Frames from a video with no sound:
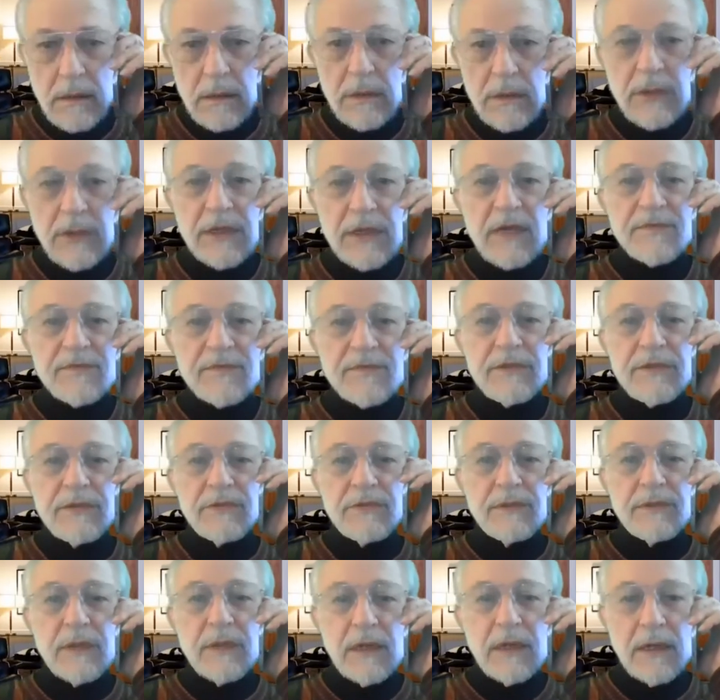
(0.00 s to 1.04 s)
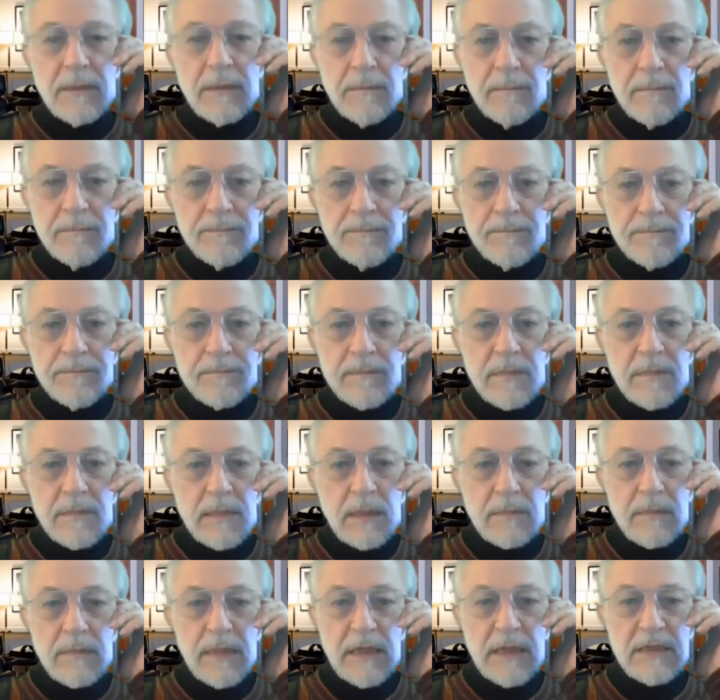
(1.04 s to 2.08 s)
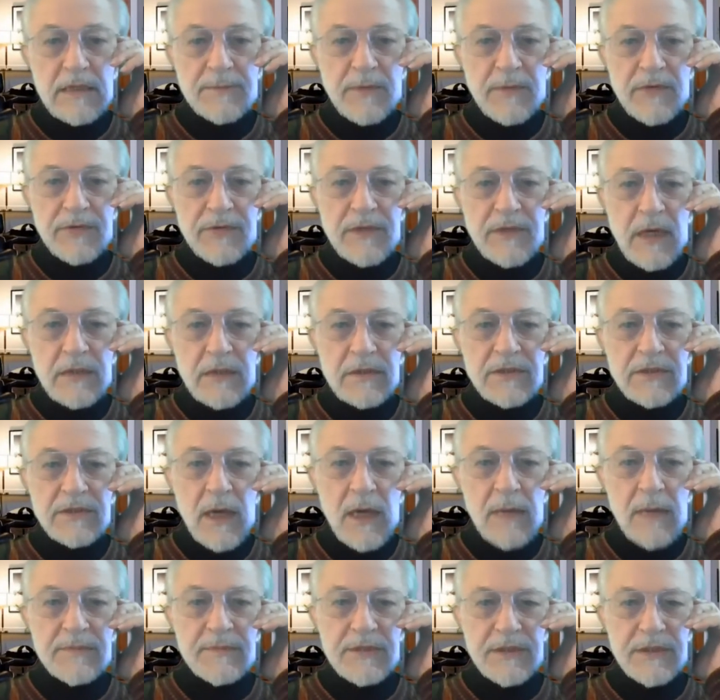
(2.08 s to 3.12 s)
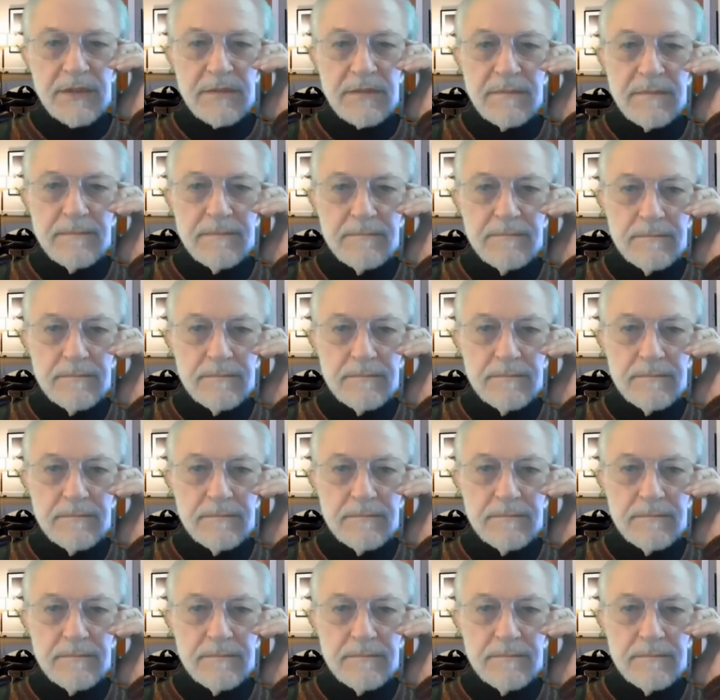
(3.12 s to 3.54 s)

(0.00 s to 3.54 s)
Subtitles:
Good afternoon. May I speak with Dr. Thompson?